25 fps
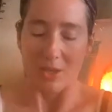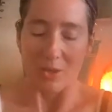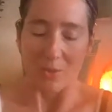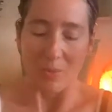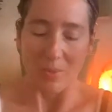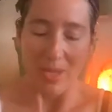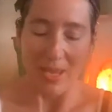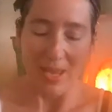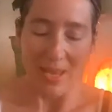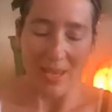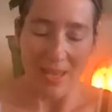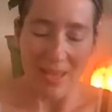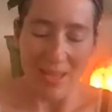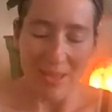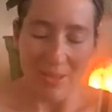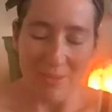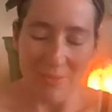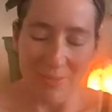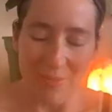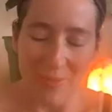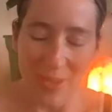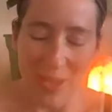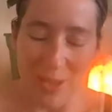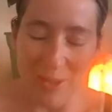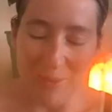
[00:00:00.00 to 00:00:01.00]
We
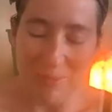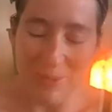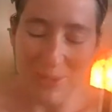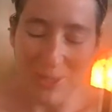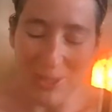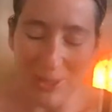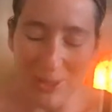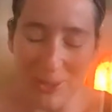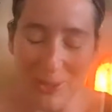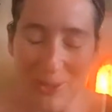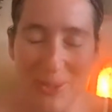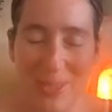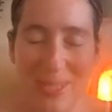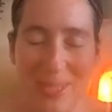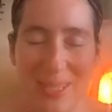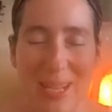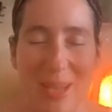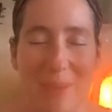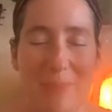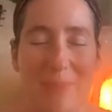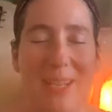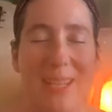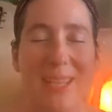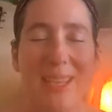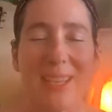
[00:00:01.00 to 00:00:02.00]
have helped to loosen
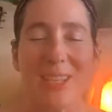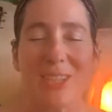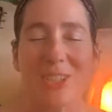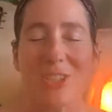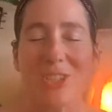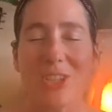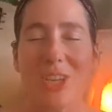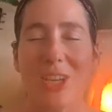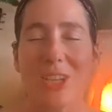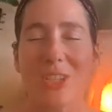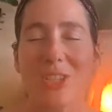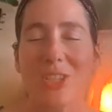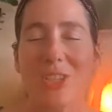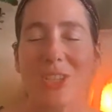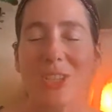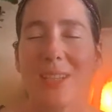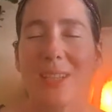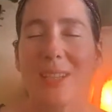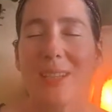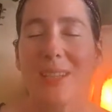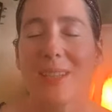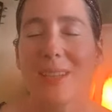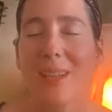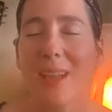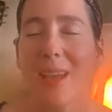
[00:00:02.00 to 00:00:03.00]
up any
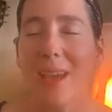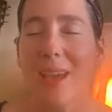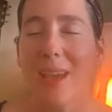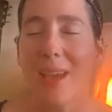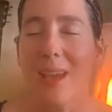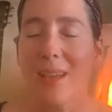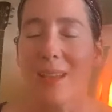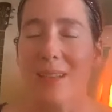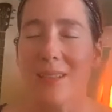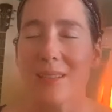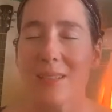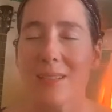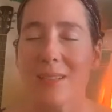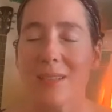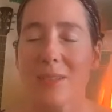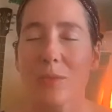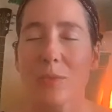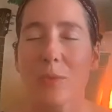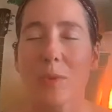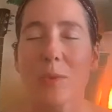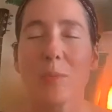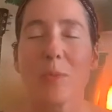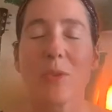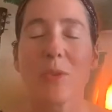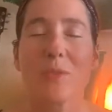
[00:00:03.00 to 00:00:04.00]
congestion and
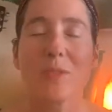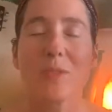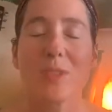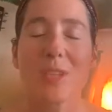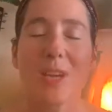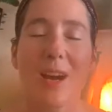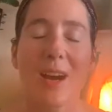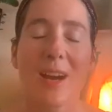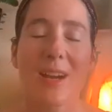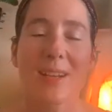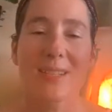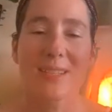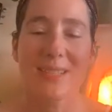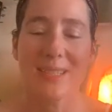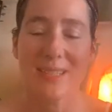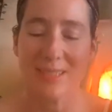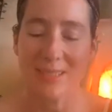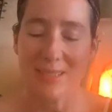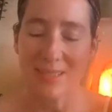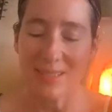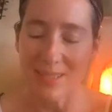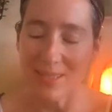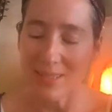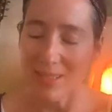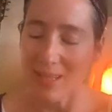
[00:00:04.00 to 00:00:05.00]
remove
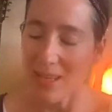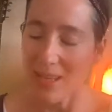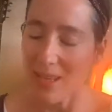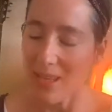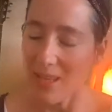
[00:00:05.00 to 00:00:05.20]
toxins.